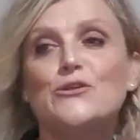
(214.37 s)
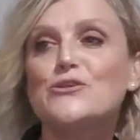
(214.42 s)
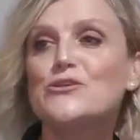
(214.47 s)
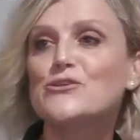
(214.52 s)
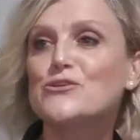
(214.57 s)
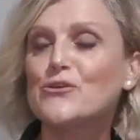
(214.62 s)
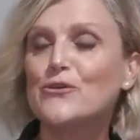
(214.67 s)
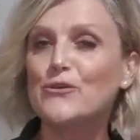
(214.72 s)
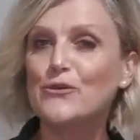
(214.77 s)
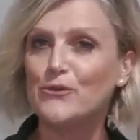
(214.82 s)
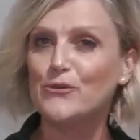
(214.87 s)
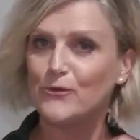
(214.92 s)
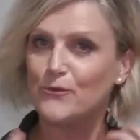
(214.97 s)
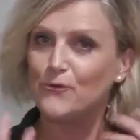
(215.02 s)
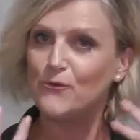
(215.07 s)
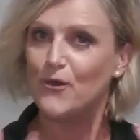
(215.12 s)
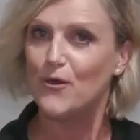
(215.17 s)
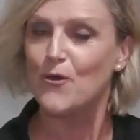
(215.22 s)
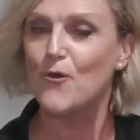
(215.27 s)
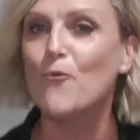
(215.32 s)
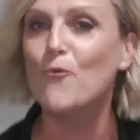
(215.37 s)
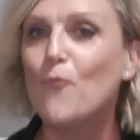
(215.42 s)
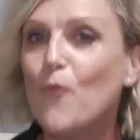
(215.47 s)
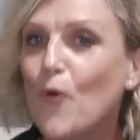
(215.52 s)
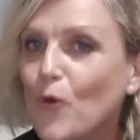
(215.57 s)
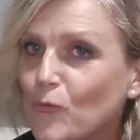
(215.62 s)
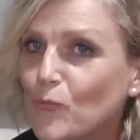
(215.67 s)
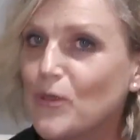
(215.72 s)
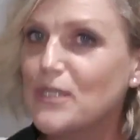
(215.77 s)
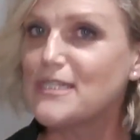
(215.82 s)
show you
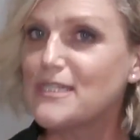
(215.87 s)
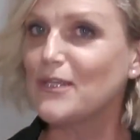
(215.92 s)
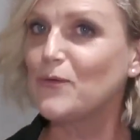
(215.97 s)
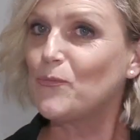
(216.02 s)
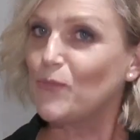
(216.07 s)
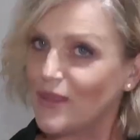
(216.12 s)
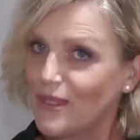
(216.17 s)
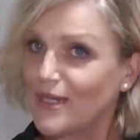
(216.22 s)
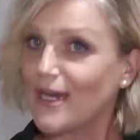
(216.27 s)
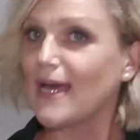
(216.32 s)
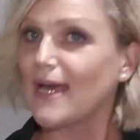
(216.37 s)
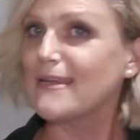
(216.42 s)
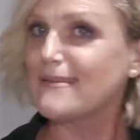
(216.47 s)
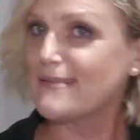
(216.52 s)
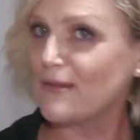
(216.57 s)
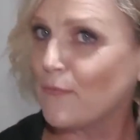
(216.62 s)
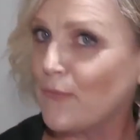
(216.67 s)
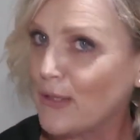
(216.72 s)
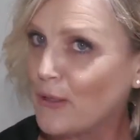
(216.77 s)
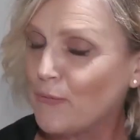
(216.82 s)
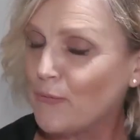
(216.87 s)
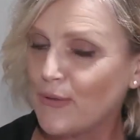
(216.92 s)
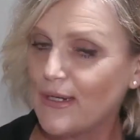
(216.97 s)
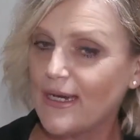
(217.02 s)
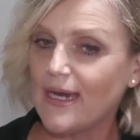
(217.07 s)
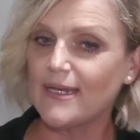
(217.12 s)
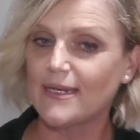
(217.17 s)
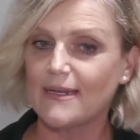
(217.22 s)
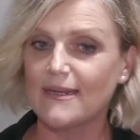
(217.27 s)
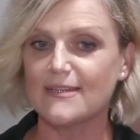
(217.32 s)
what we did with the colours that we
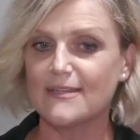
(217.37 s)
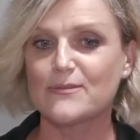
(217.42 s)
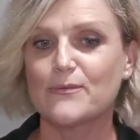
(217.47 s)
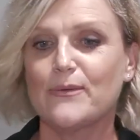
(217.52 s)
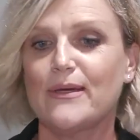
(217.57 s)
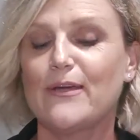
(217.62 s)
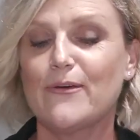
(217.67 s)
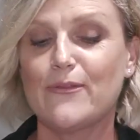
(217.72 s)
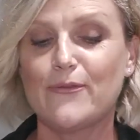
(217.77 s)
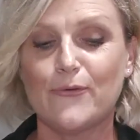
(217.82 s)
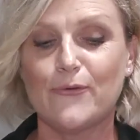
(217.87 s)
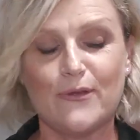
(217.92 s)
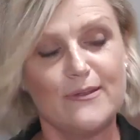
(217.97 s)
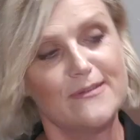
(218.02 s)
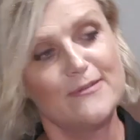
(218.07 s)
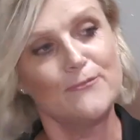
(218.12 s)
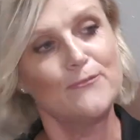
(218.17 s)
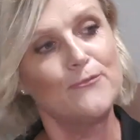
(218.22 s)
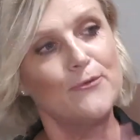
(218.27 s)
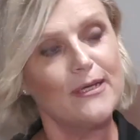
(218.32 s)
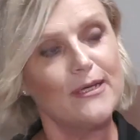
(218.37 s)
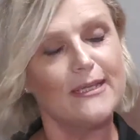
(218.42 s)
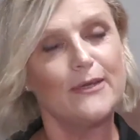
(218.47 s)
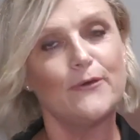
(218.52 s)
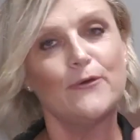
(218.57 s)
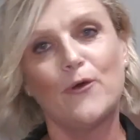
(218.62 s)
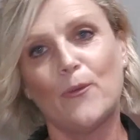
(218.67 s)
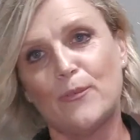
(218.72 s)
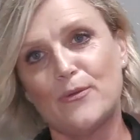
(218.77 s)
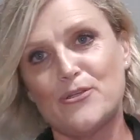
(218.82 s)
created last week. I thought it's a really
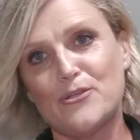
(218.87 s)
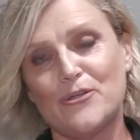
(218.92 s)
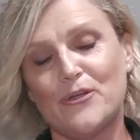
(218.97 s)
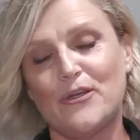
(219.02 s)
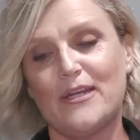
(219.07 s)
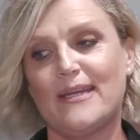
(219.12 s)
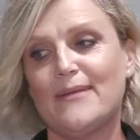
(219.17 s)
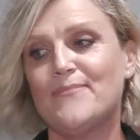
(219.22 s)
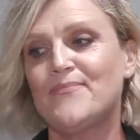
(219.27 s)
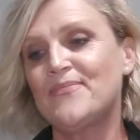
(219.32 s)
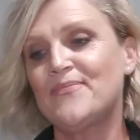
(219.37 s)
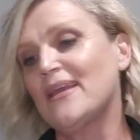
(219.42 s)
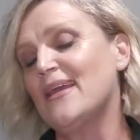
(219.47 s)
good opportunity.